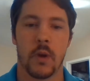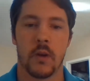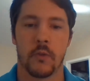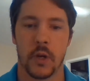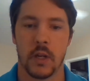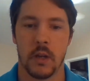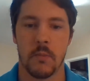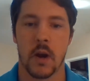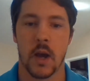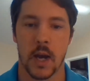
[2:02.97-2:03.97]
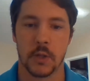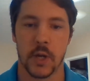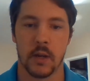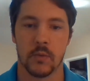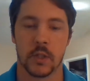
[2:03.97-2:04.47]
of creatine
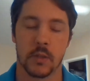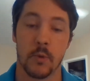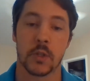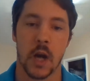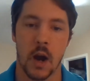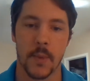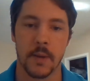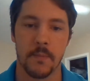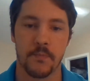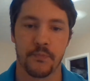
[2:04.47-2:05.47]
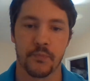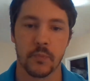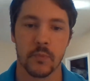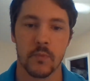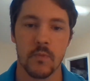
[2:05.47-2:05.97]
monohydrate, which is the most common,
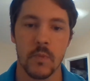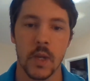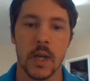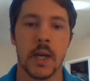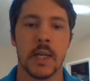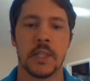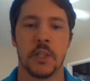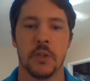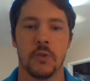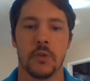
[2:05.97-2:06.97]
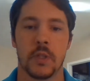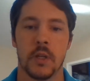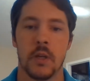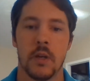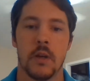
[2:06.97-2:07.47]
is used
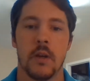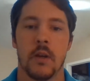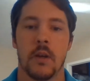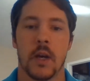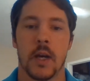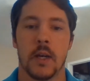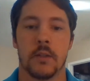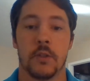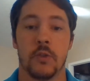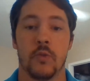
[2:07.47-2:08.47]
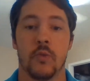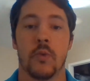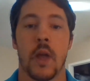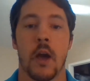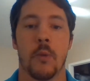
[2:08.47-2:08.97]
to
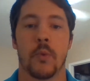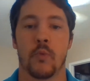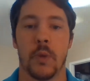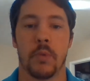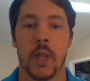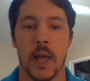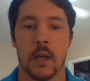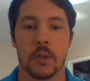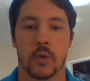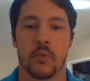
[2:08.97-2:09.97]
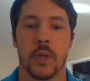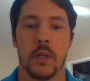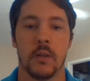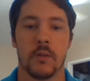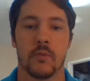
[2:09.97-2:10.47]
help replenish or
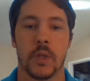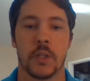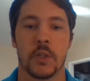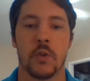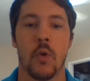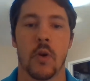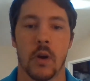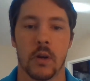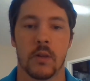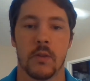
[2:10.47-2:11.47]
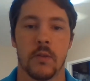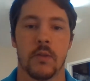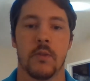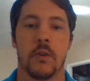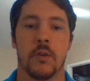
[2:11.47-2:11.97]
restore
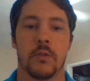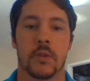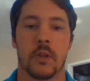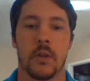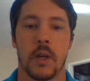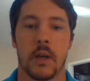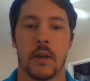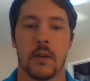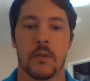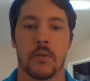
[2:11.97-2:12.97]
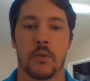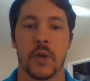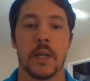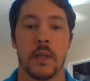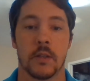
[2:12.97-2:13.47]
those
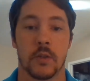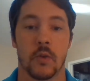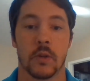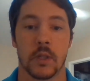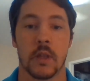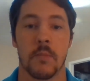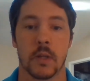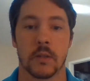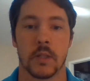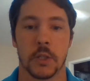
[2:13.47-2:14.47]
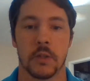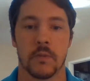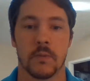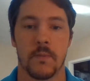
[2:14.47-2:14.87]
creatine stores in the muscle tissue.